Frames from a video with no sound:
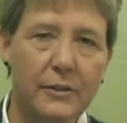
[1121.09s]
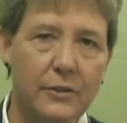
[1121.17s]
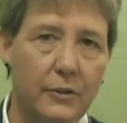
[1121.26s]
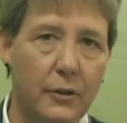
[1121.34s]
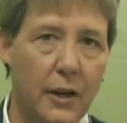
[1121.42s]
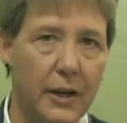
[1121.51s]
and
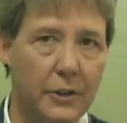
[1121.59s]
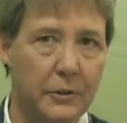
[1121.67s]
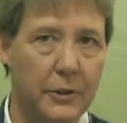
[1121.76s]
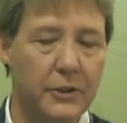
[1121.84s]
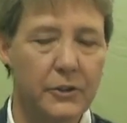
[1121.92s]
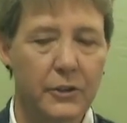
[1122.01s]
your
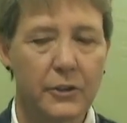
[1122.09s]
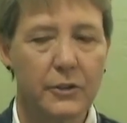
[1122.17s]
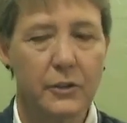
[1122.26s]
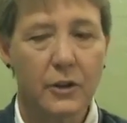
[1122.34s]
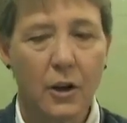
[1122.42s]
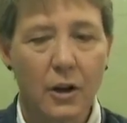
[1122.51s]

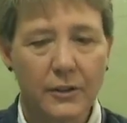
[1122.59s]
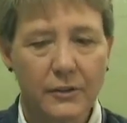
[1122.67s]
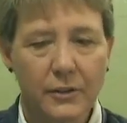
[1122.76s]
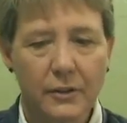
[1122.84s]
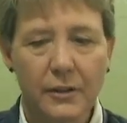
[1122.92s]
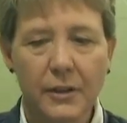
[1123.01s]
hydration
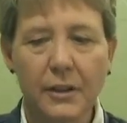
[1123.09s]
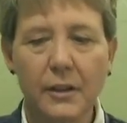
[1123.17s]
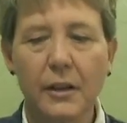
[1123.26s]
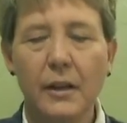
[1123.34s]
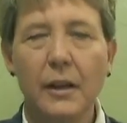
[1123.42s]
constantly,